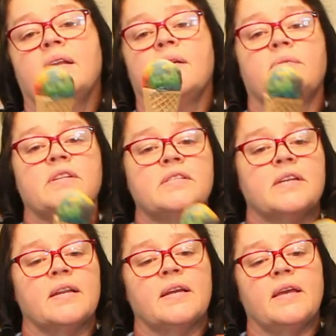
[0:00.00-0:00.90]
Now we're just
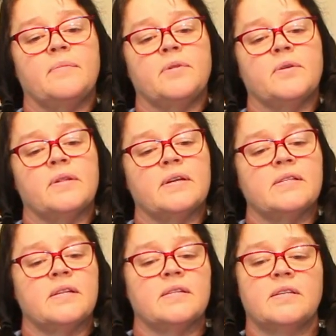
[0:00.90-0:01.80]
going to keep doing
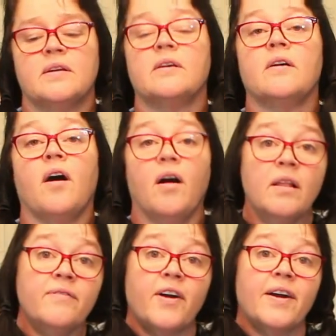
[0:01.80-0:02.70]
this until
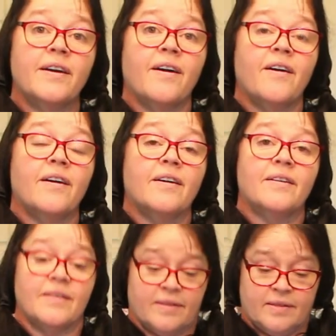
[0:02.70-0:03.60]
all of our